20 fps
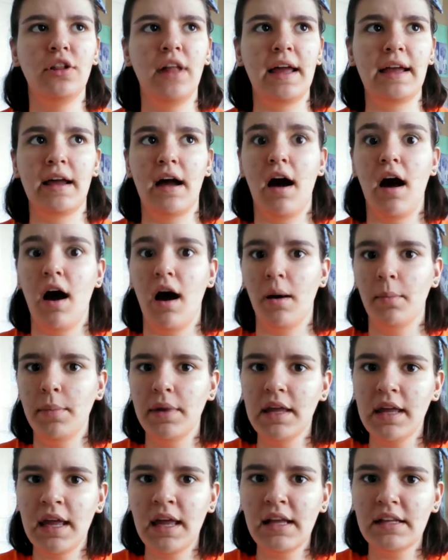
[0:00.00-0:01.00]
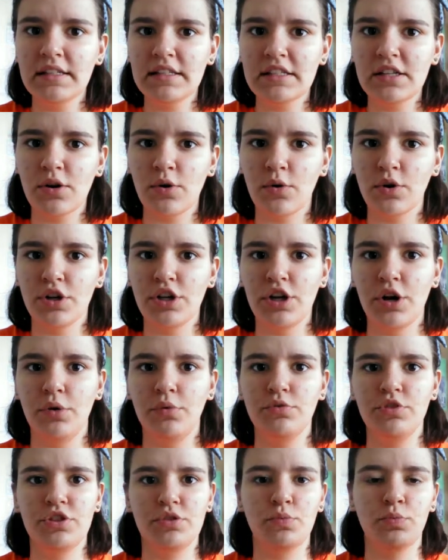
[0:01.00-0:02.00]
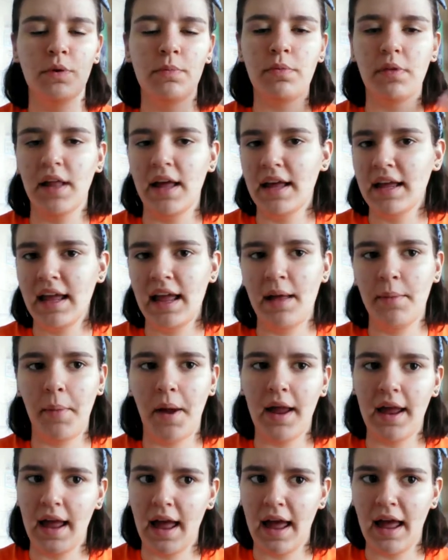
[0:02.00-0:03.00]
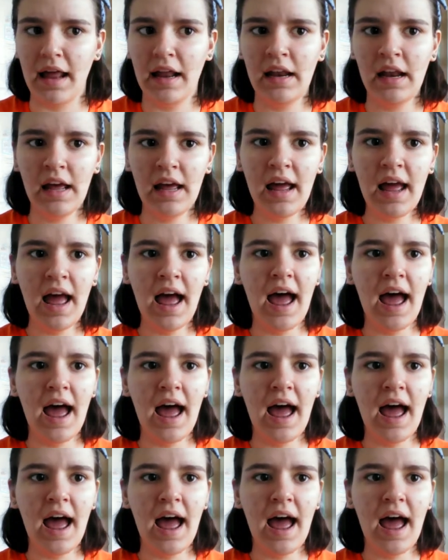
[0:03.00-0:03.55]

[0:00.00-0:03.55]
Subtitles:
like, humming it or, just replaying it in my head.